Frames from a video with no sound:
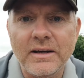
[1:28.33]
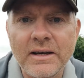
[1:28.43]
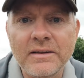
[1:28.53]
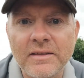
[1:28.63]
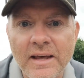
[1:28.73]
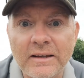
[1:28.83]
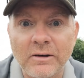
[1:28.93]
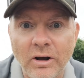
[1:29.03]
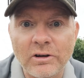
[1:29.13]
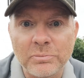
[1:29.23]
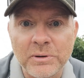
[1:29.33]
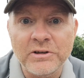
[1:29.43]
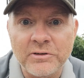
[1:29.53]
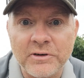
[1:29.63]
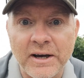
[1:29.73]
eat that last
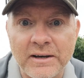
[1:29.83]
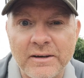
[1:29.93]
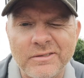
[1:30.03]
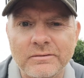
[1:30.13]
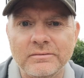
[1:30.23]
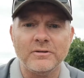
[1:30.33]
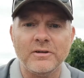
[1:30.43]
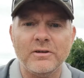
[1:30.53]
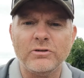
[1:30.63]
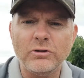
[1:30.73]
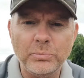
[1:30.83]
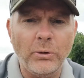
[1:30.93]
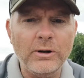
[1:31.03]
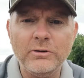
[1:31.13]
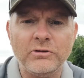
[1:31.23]
piece of cake. So
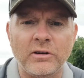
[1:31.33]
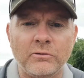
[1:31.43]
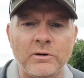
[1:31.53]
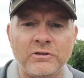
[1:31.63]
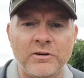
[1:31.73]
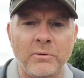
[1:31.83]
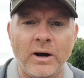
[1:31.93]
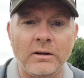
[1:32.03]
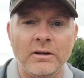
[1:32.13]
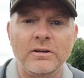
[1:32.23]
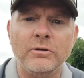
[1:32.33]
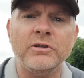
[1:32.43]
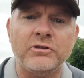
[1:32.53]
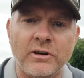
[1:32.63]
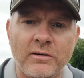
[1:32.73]
spoil yourself once in a while. You
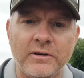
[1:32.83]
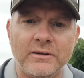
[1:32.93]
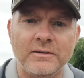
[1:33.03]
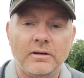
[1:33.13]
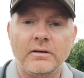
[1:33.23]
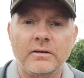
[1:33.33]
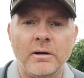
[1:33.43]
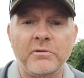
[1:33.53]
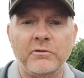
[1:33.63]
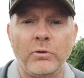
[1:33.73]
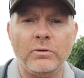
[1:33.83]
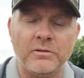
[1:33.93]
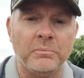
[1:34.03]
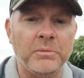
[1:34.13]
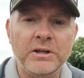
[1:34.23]
deserve it. Number four,
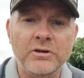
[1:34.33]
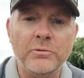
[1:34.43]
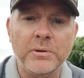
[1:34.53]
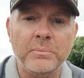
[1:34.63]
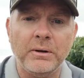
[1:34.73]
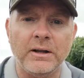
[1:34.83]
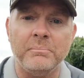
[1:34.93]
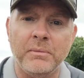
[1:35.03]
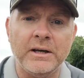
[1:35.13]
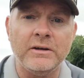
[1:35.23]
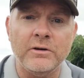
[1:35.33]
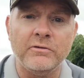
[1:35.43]
meet new people and make new